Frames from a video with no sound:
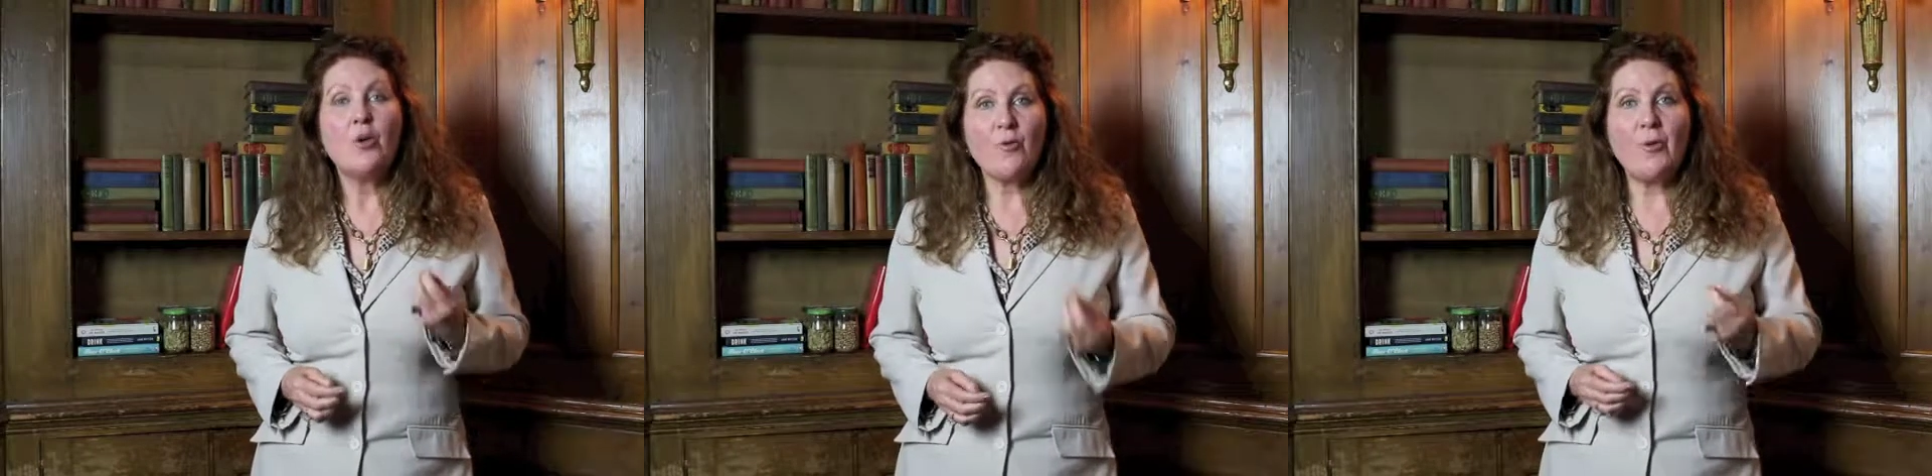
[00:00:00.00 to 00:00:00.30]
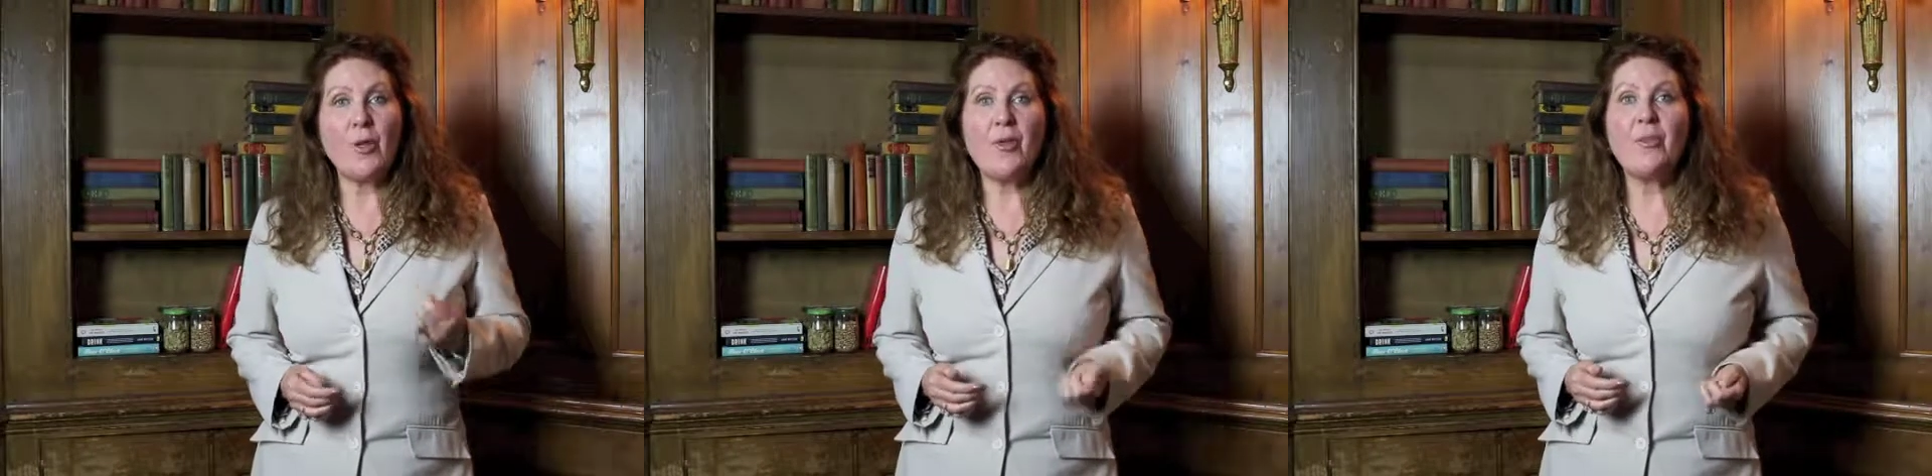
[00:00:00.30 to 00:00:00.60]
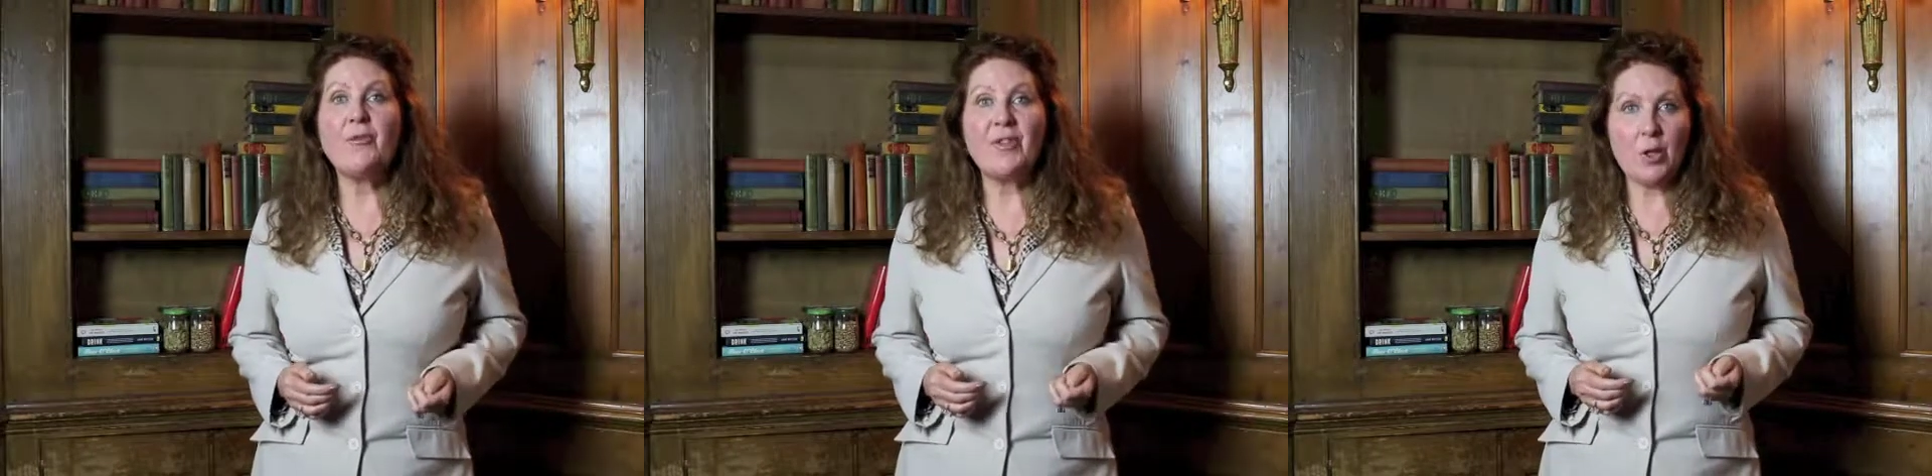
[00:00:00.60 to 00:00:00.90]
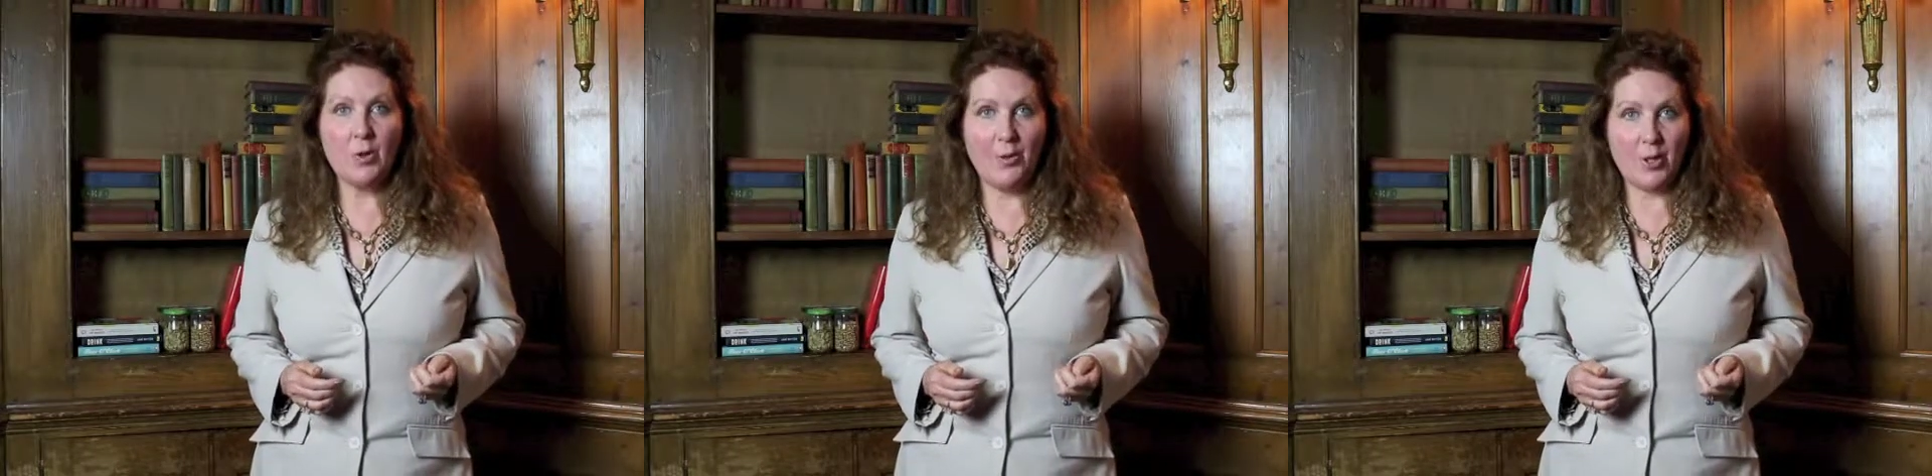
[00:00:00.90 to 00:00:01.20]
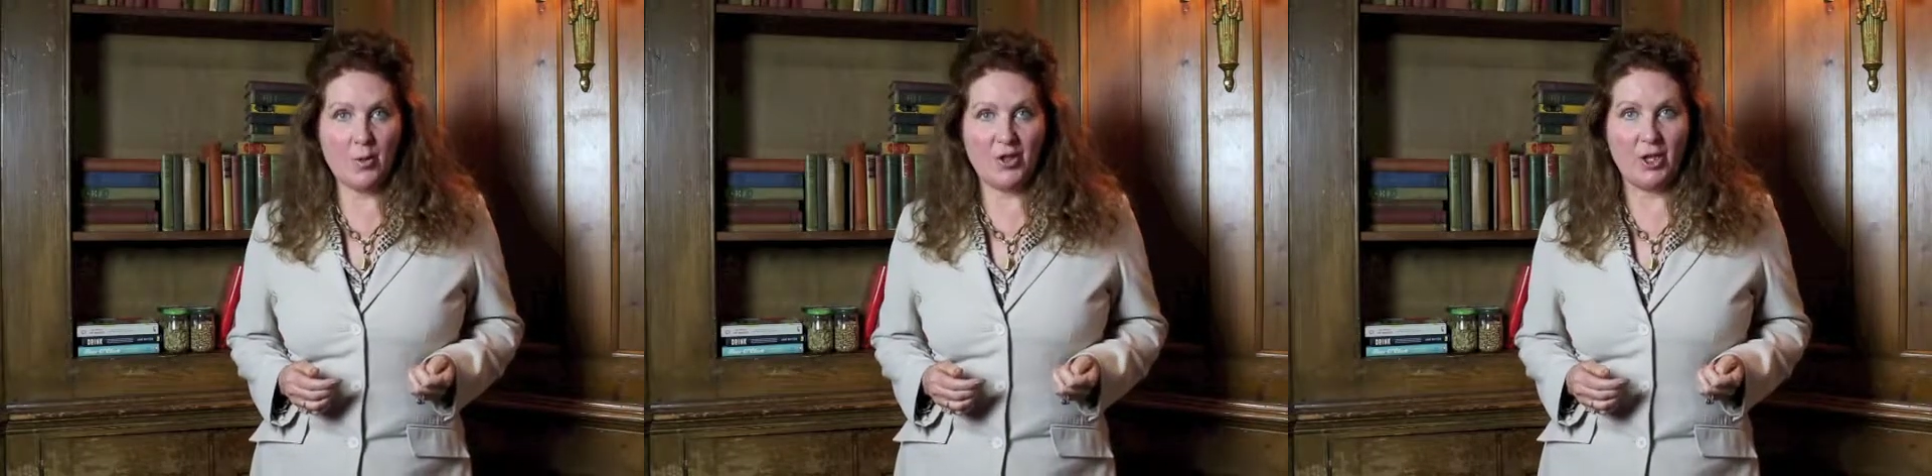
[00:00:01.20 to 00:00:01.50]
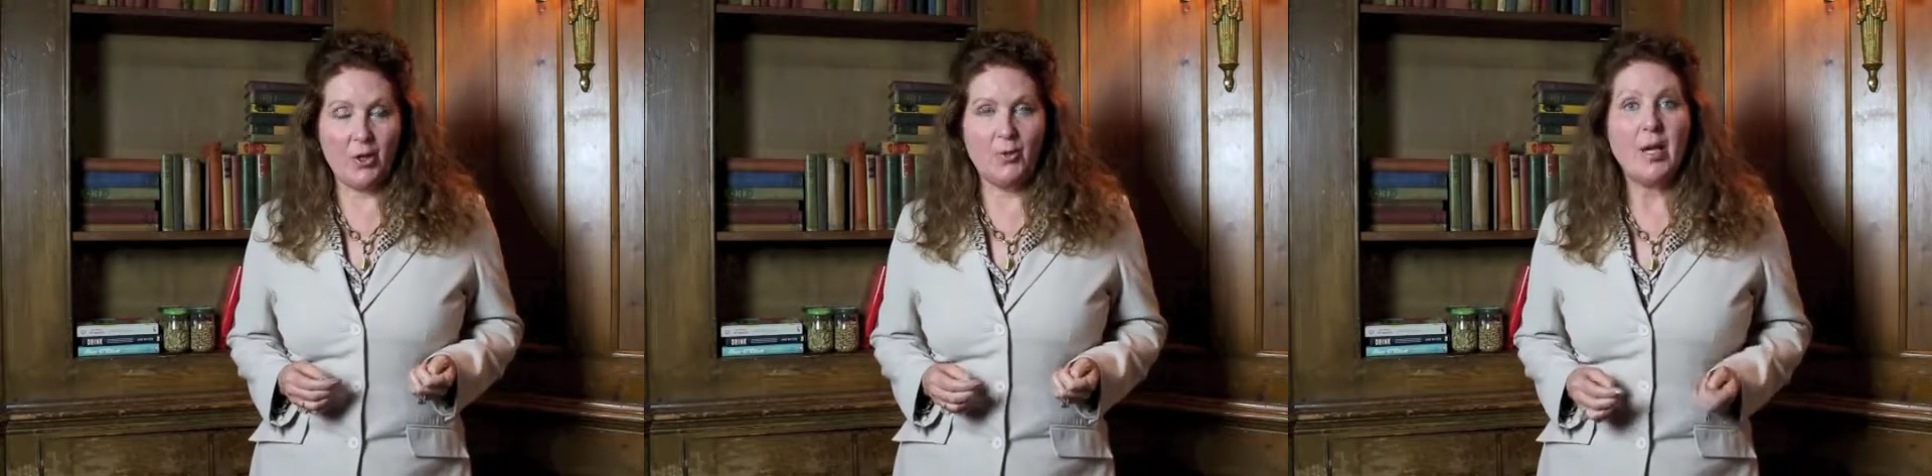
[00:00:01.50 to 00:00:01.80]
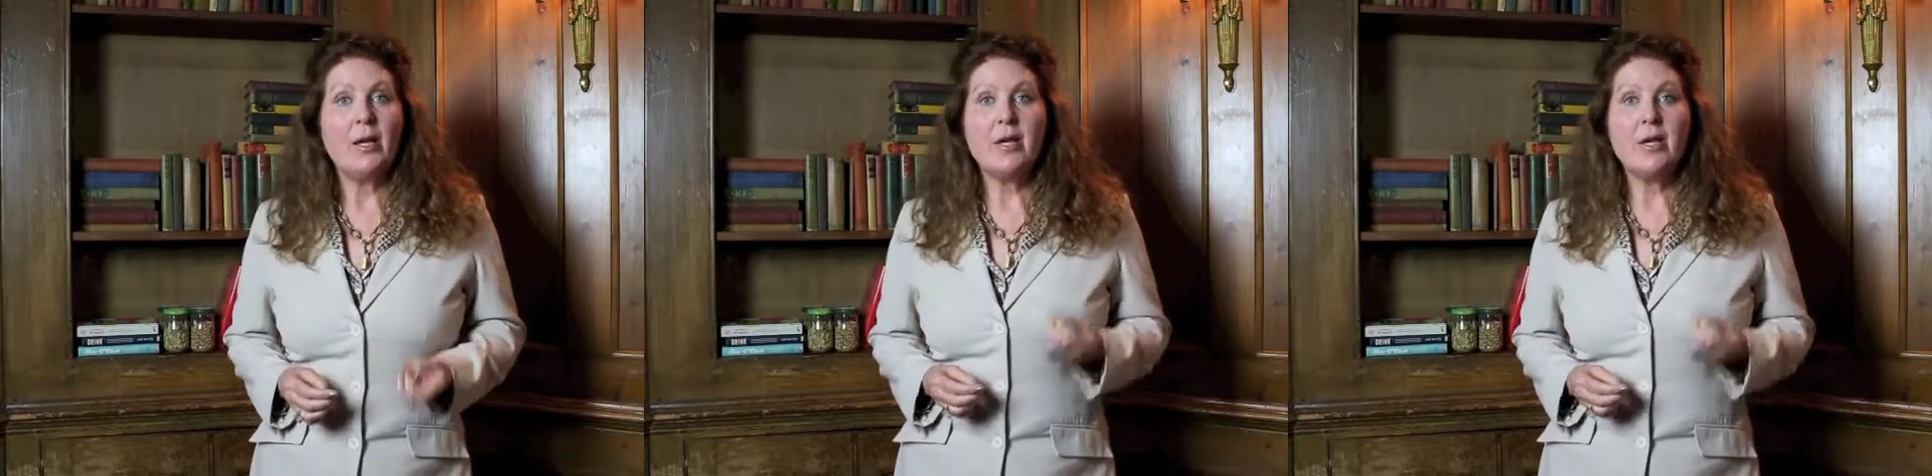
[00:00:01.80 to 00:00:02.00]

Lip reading: rather than the thujone.